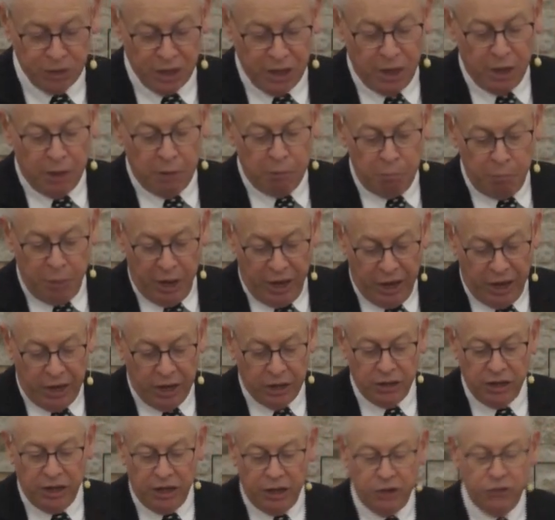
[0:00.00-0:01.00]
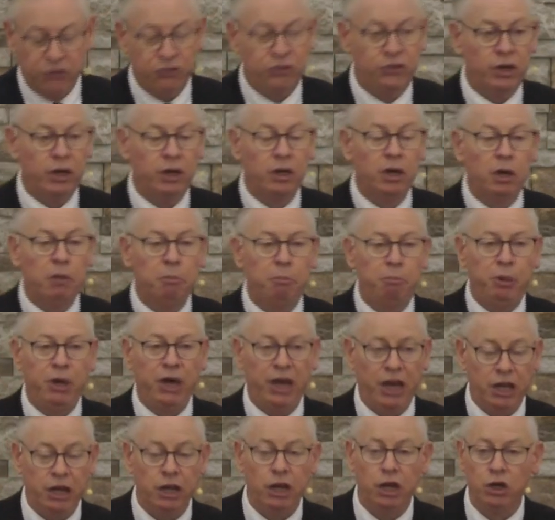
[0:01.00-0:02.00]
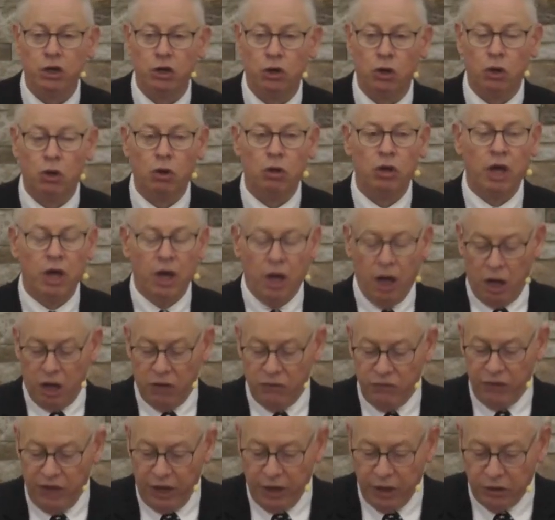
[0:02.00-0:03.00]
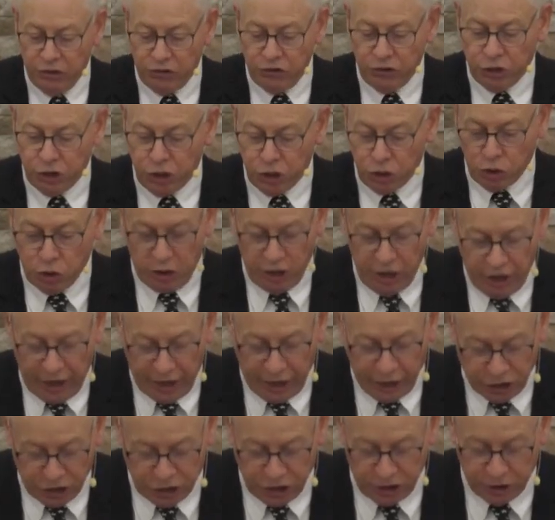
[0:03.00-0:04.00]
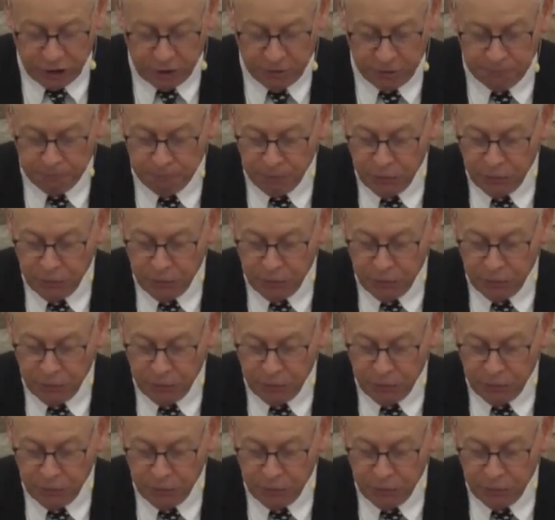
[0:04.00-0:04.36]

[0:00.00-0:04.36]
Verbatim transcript: Man is the pinnacle of his creation.